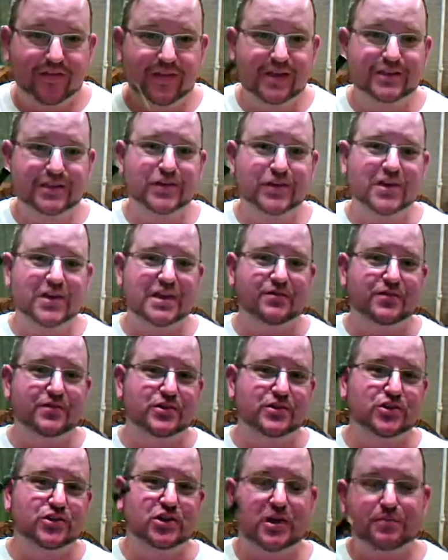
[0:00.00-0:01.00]
These are
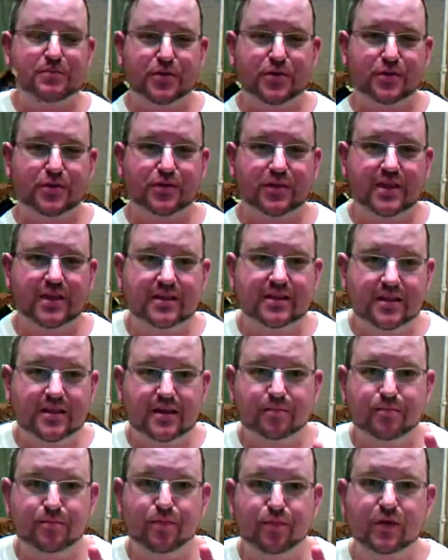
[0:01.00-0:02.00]
even cheaper than
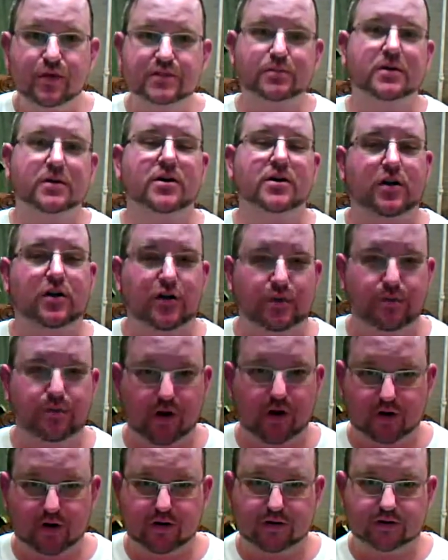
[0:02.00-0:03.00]
the PrismaColor
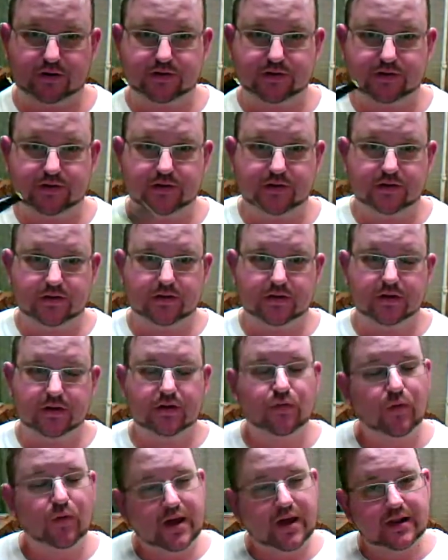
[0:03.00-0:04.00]
markers.
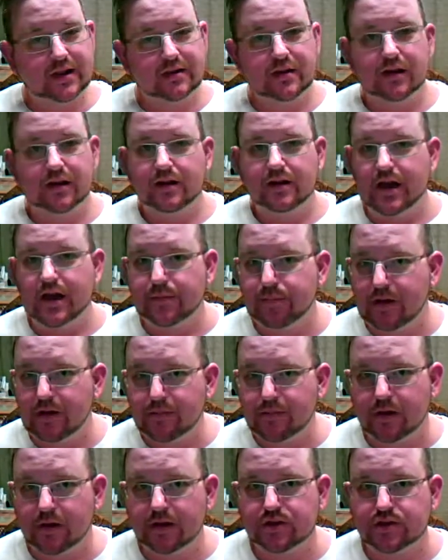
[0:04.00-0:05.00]
Granted, not by
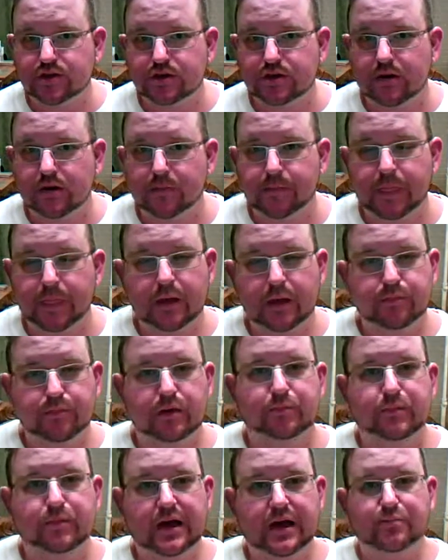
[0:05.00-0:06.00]
much,
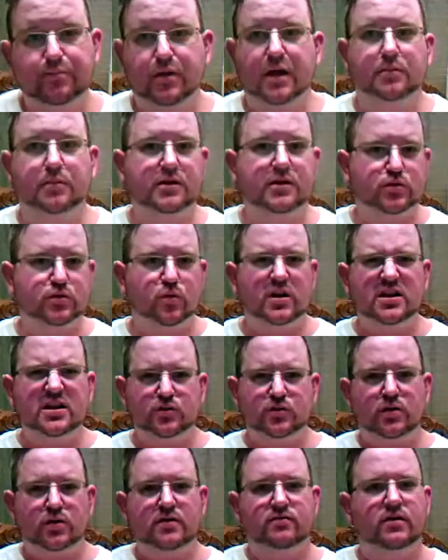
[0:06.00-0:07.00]
but by probably
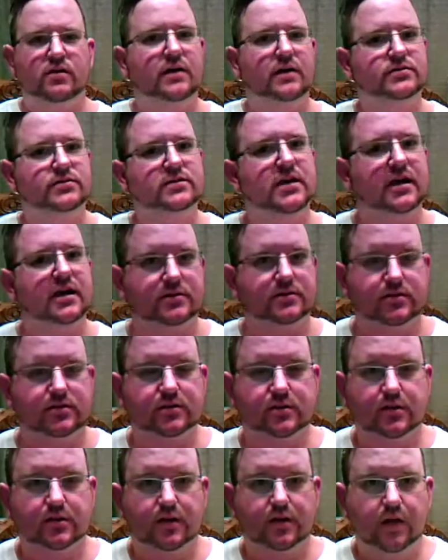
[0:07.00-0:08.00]
20-25
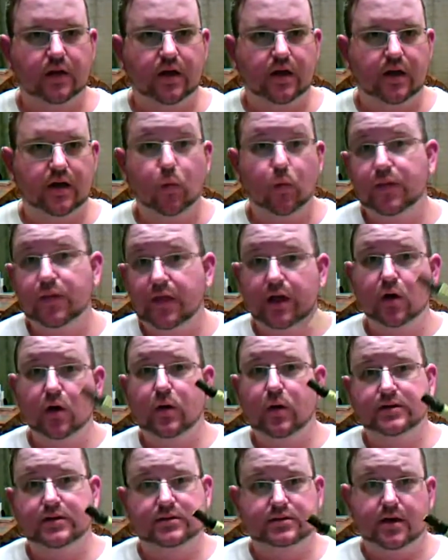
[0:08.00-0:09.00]
cents when they
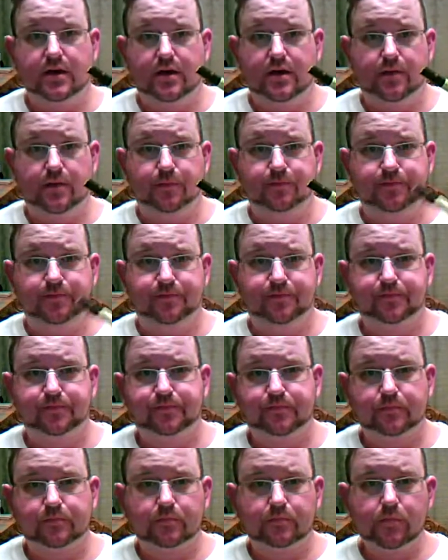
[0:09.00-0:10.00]
go on sale.
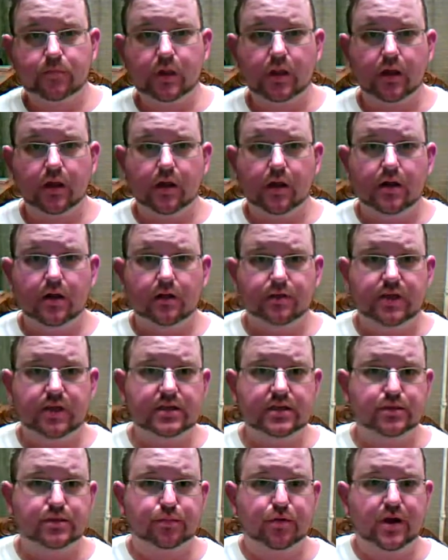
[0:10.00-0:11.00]

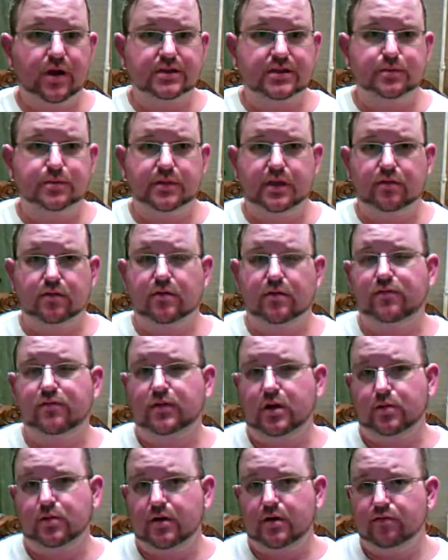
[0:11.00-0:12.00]
These approximately are
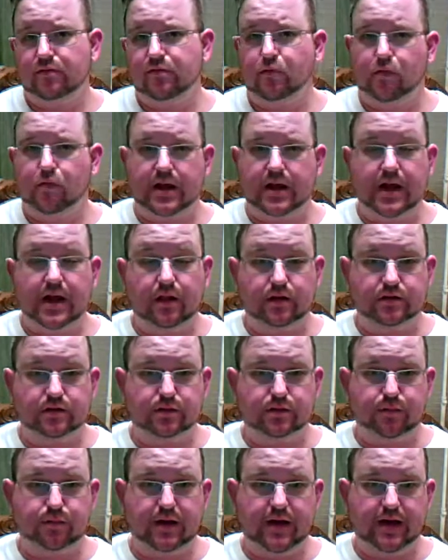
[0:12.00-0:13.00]
roughly around $4
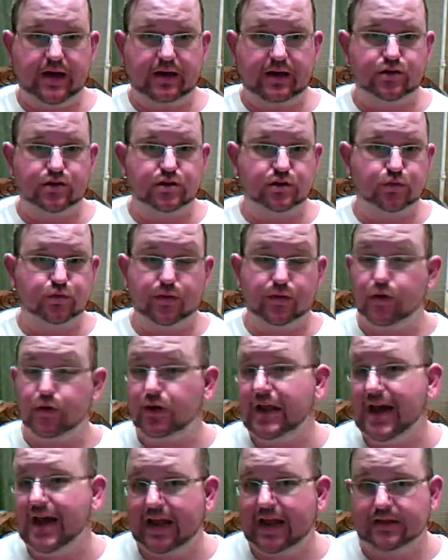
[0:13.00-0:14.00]
to buy just when they're
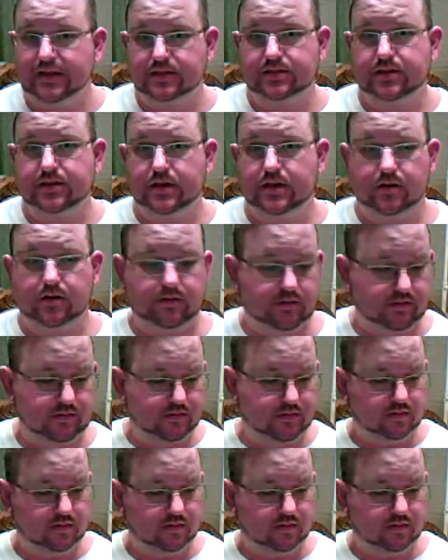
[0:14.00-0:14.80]
not on sale.